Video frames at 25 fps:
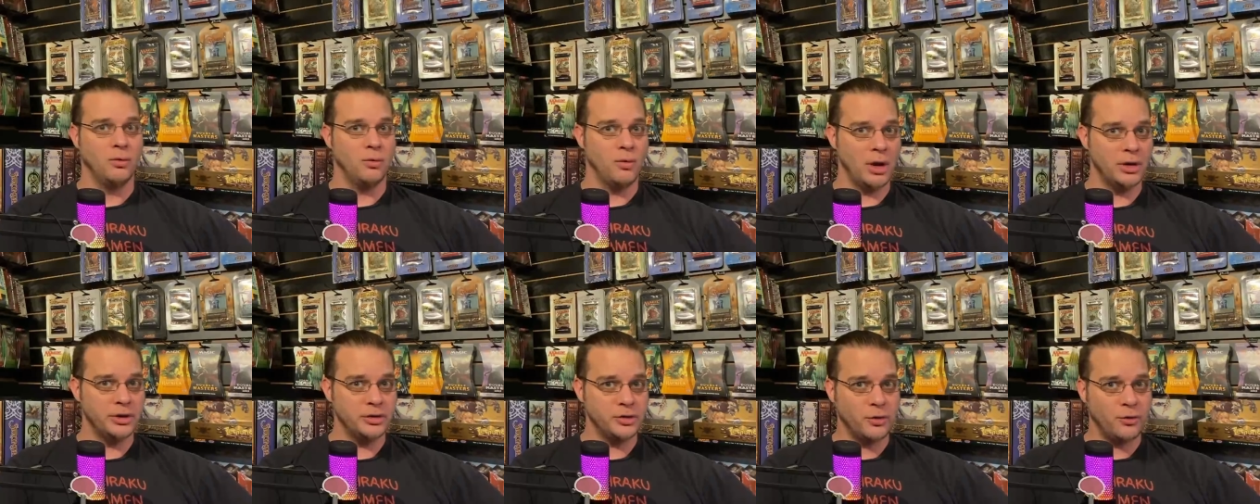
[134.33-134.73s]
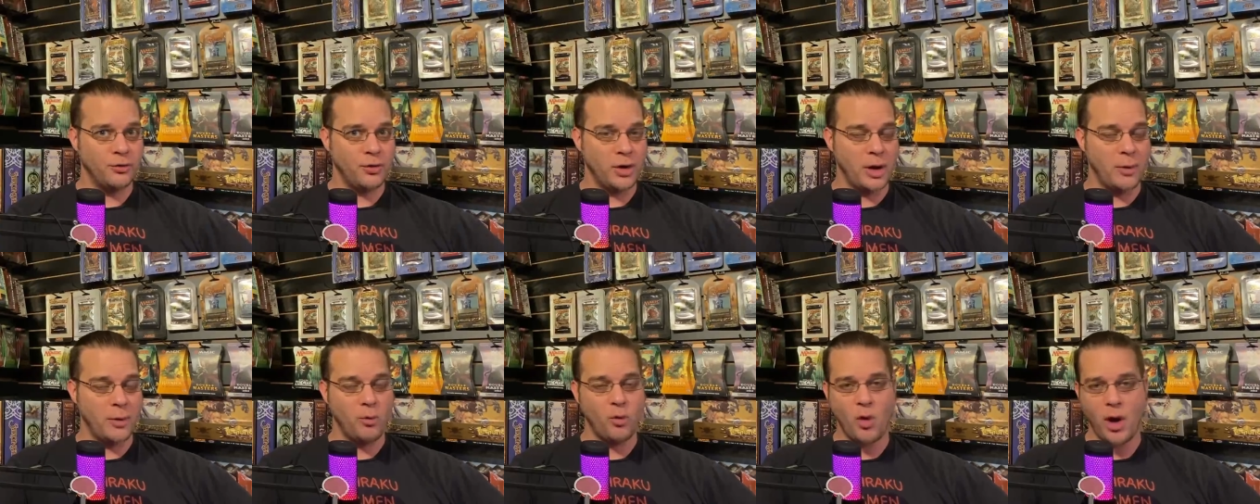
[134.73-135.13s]
Retro
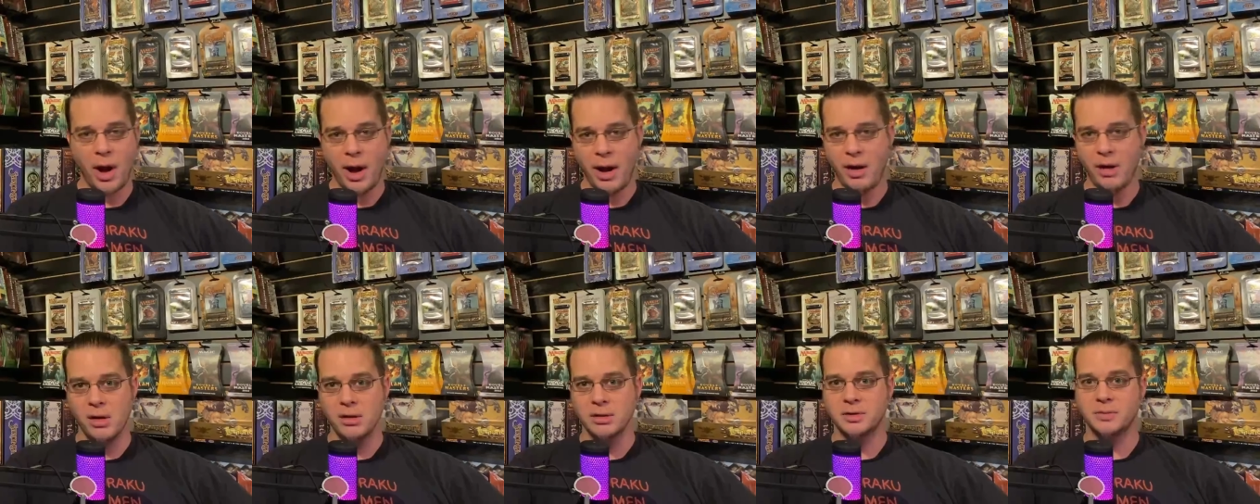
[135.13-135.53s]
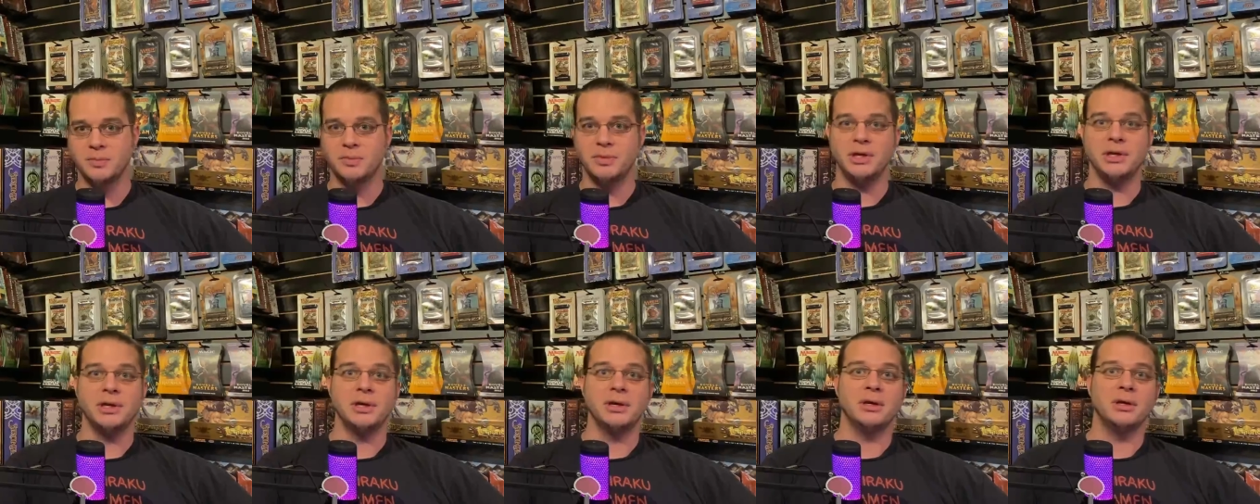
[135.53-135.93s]
frame rares
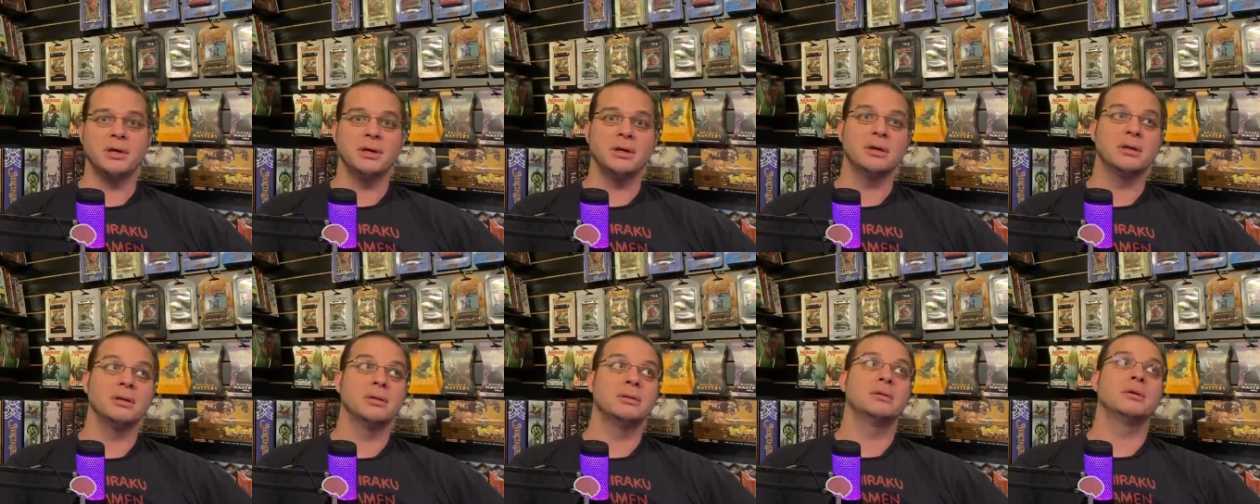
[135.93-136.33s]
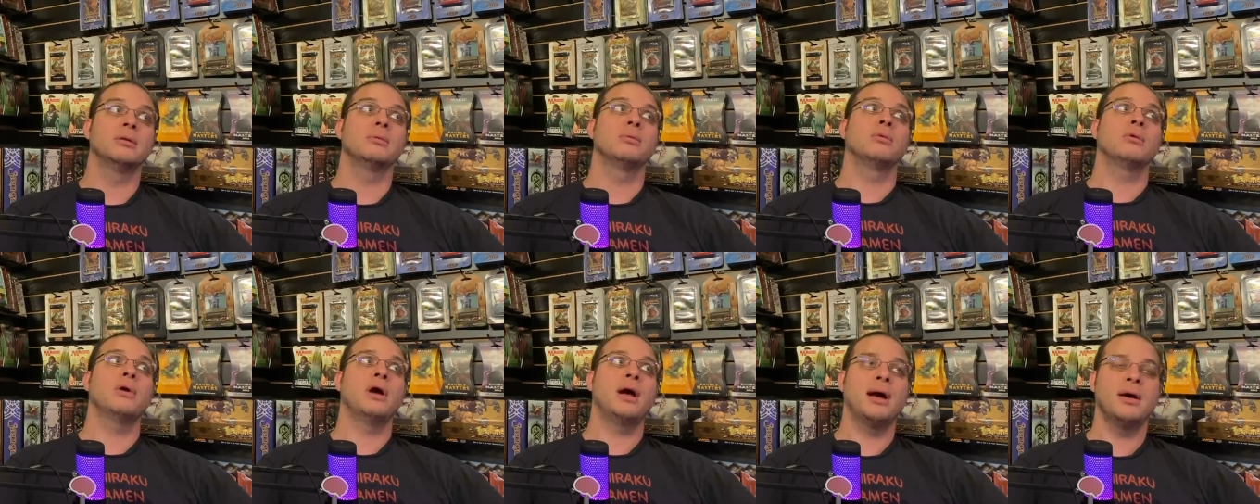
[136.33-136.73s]
being
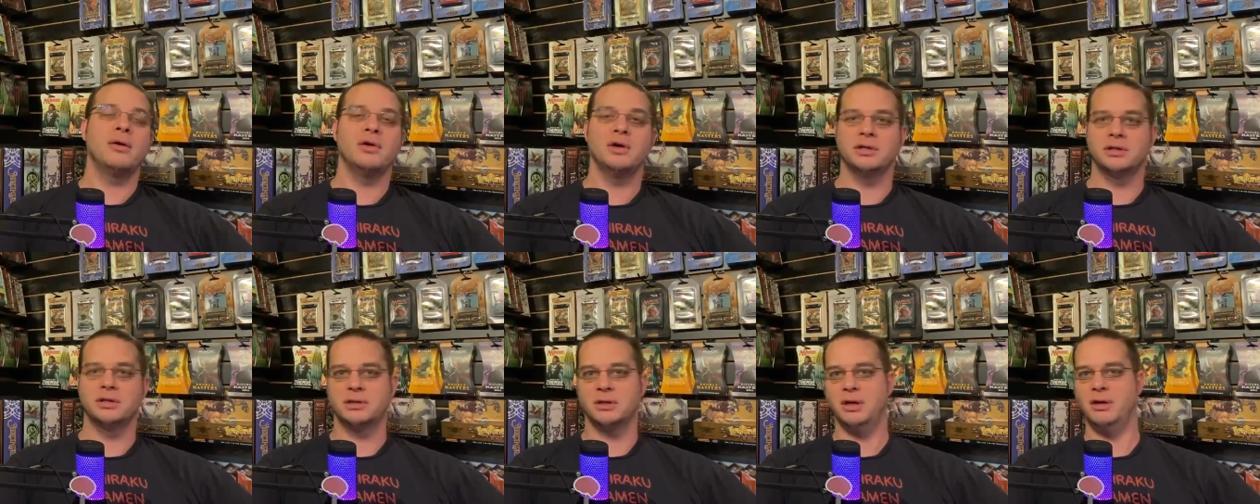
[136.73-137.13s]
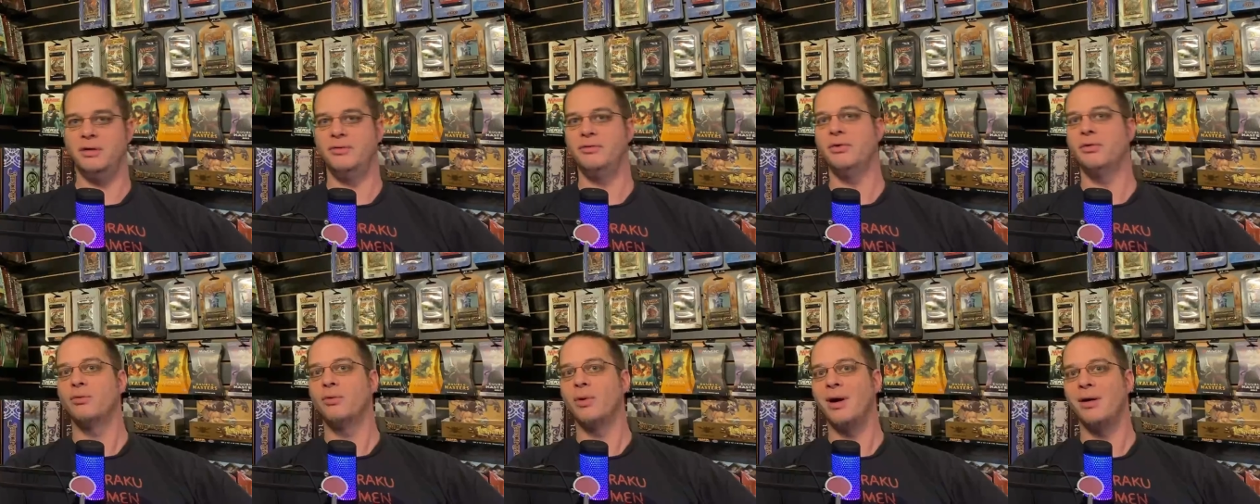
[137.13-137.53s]
the rarest
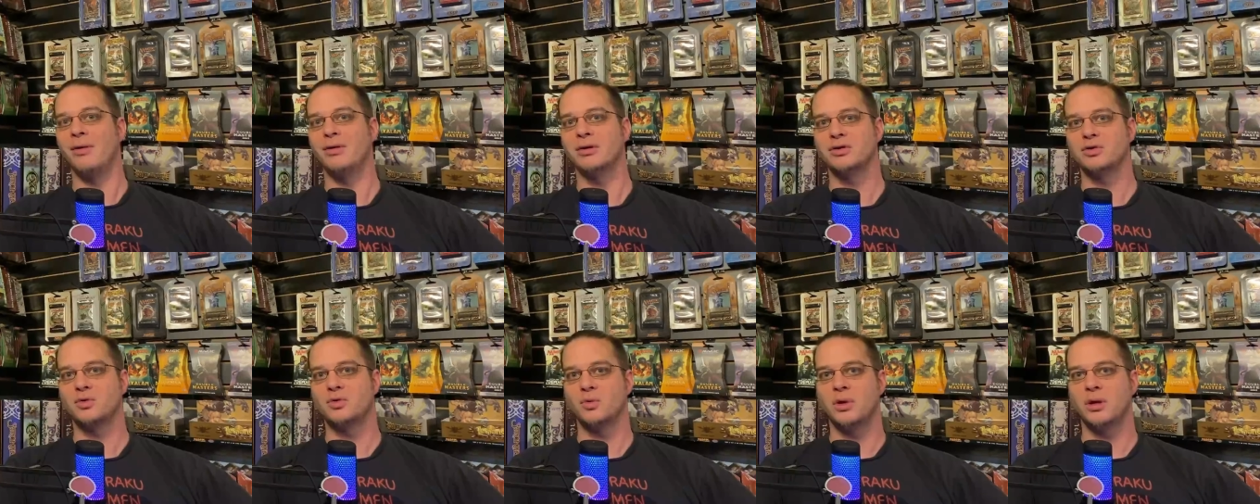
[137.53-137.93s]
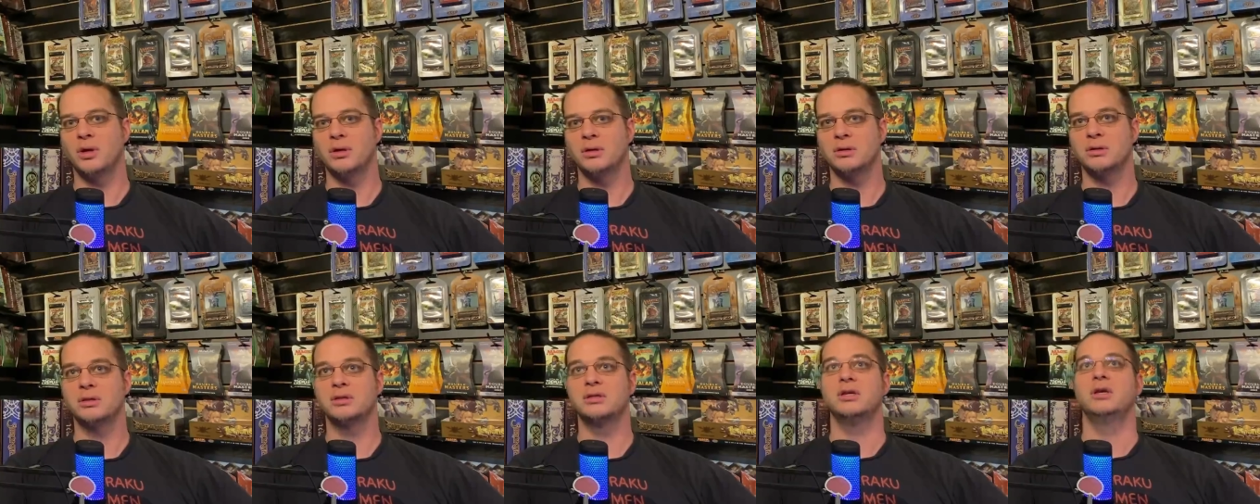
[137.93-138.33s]
of the rarest
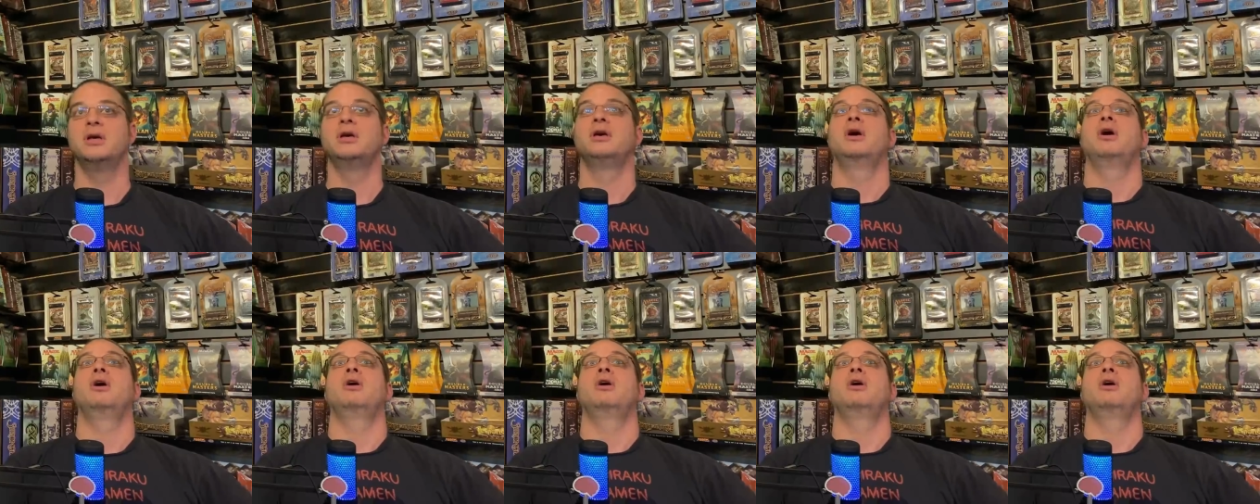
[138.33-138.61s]
ones.